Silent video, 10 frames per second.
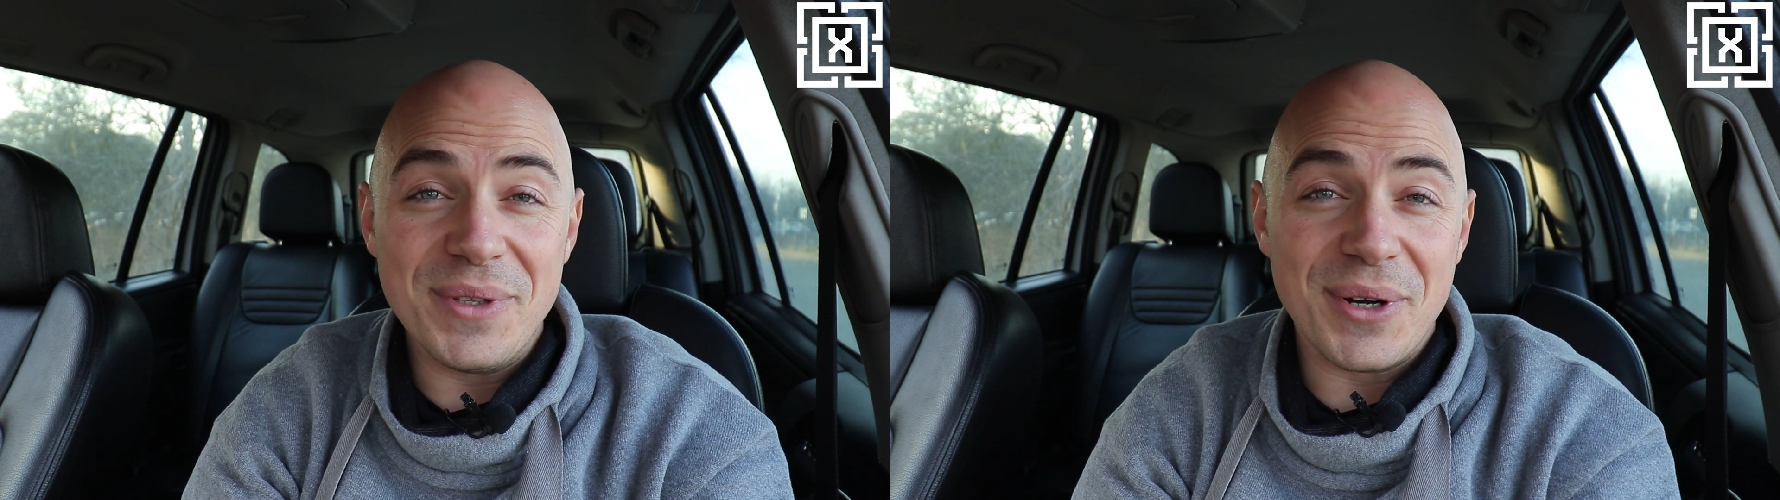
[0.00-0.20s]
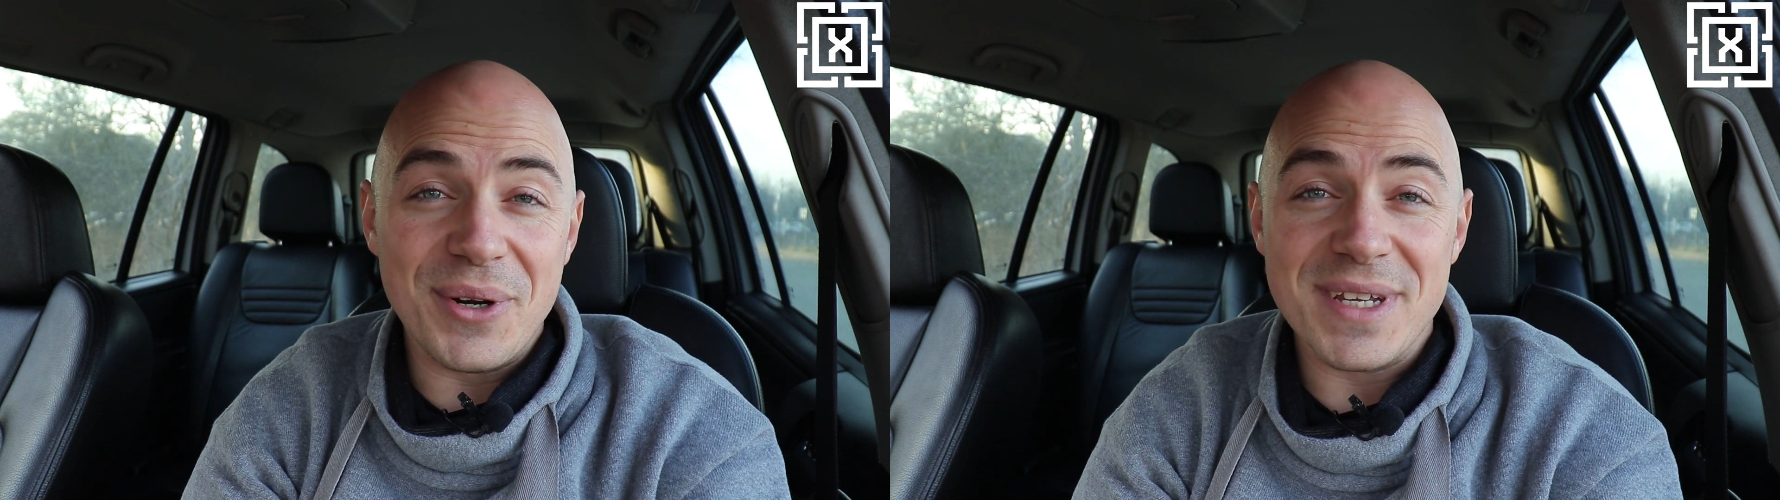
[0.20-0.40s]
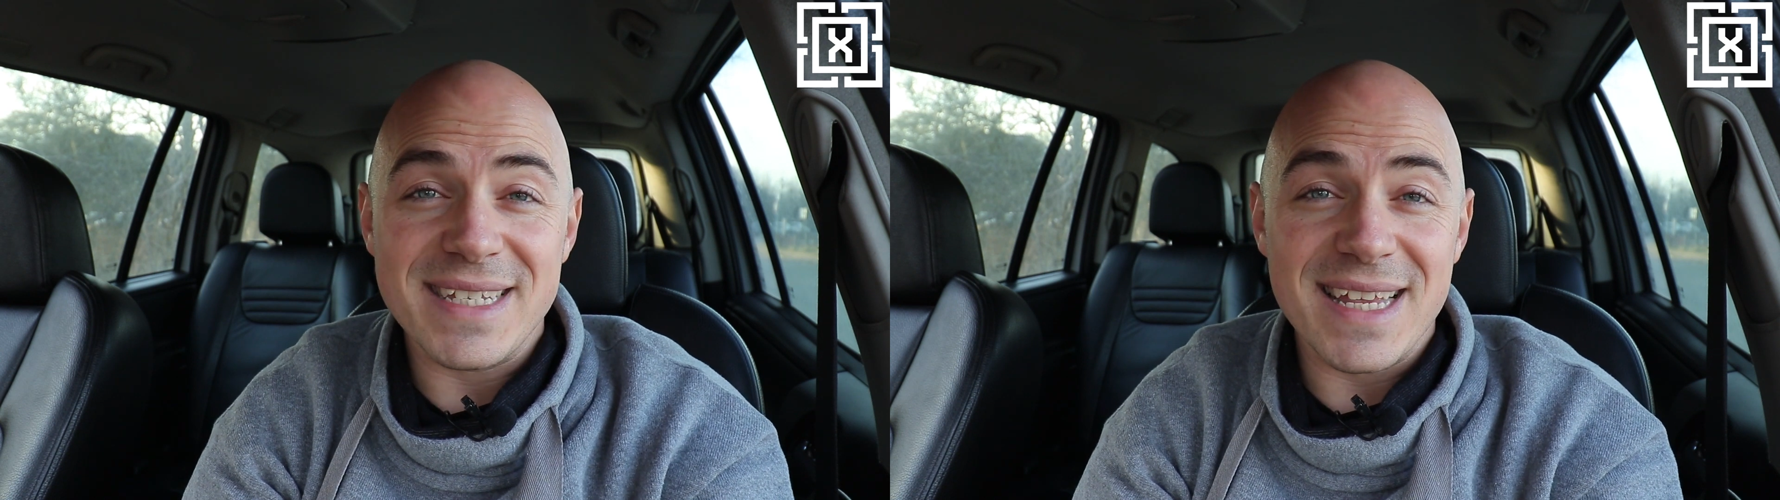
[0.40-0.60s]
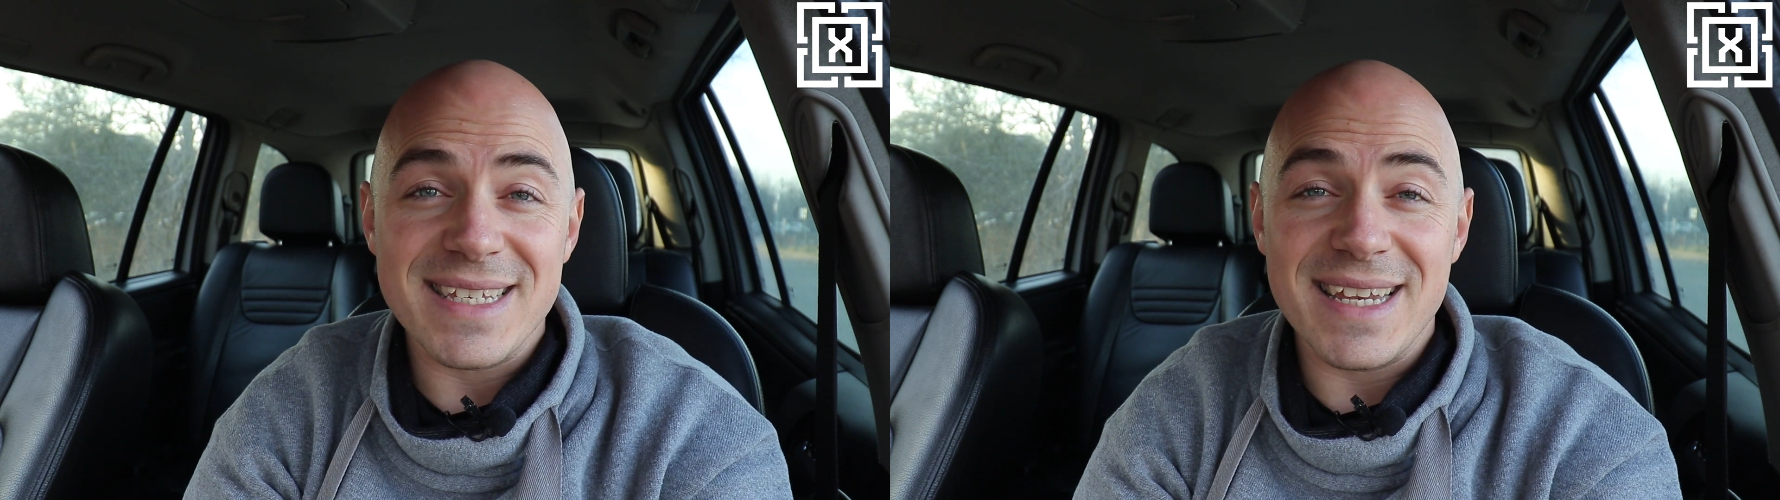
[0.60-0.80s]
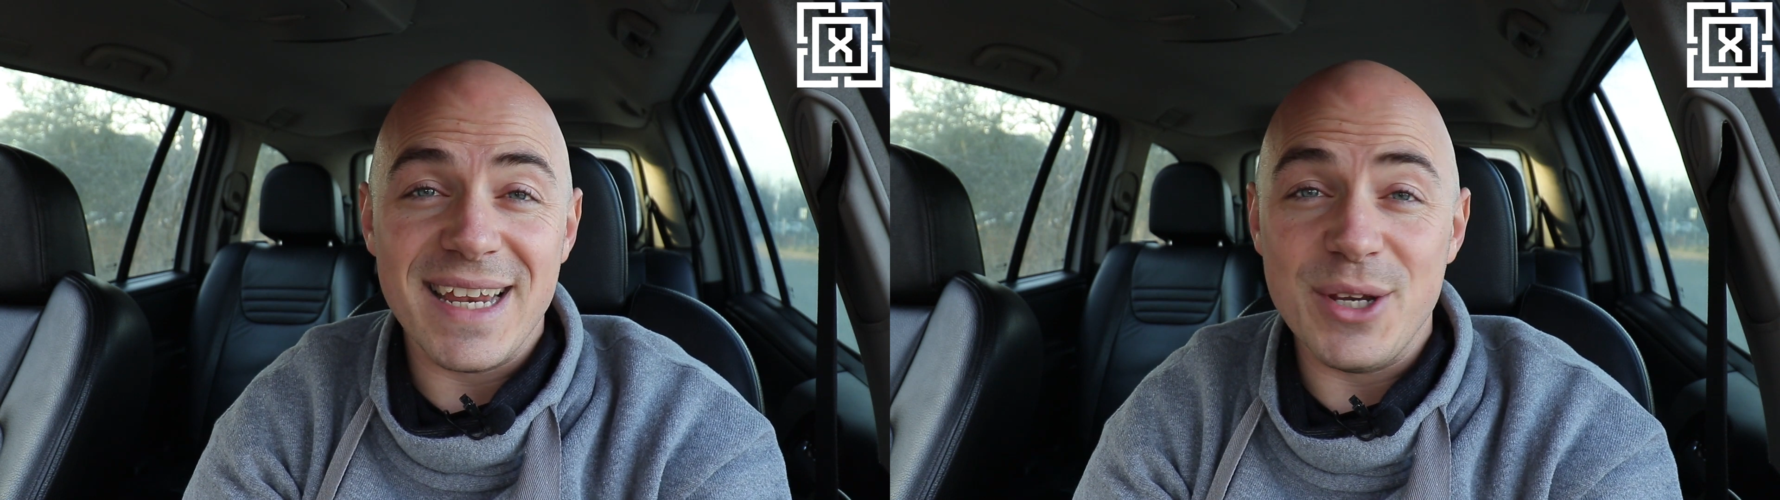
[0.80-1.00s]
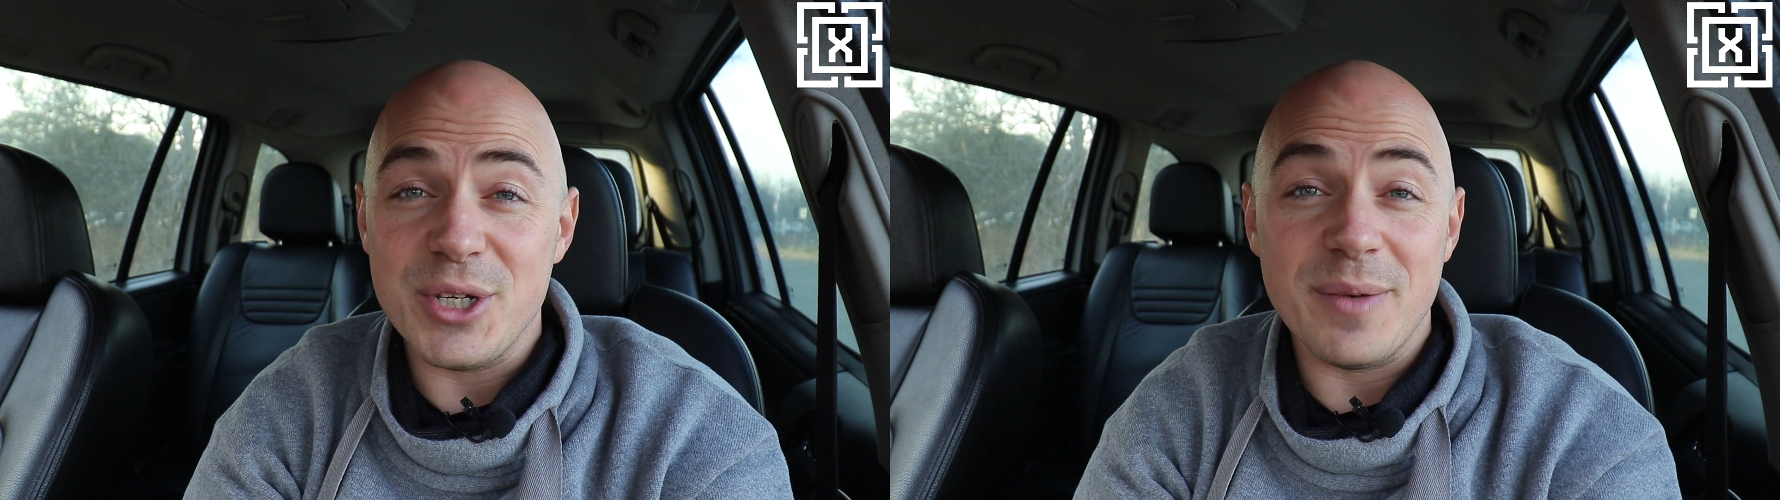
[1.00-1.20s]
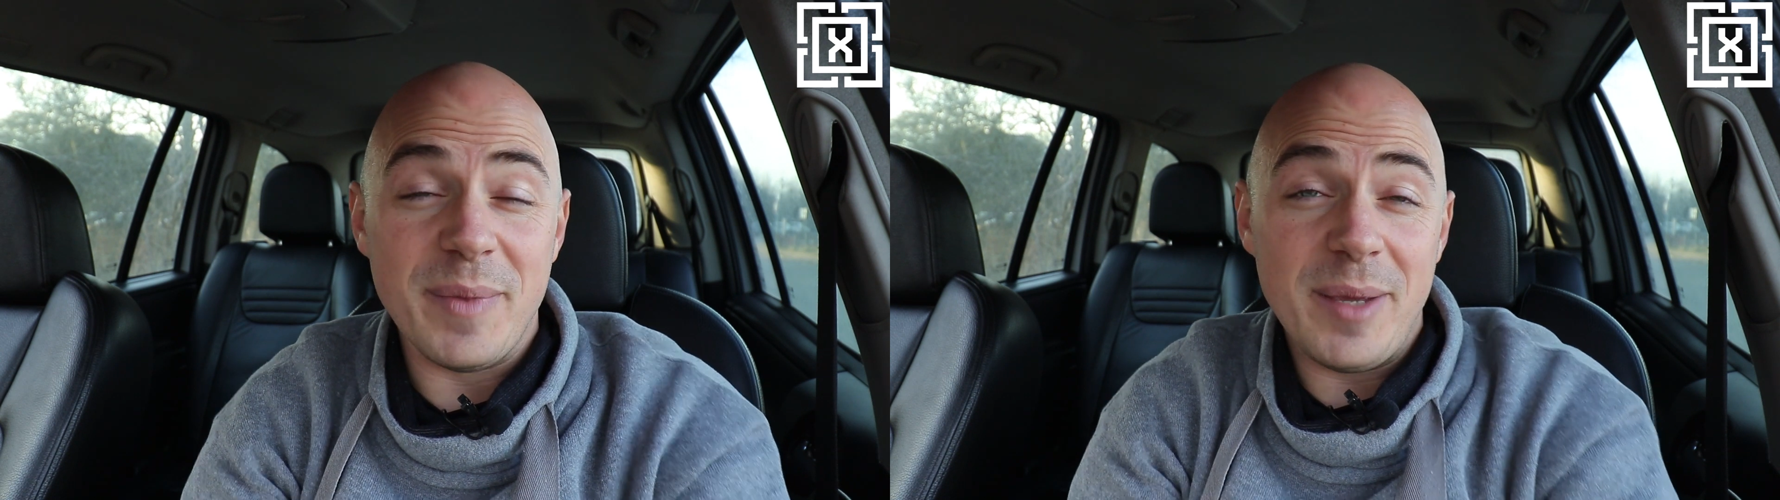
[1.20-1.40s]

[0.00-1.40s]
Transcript: tourist destination,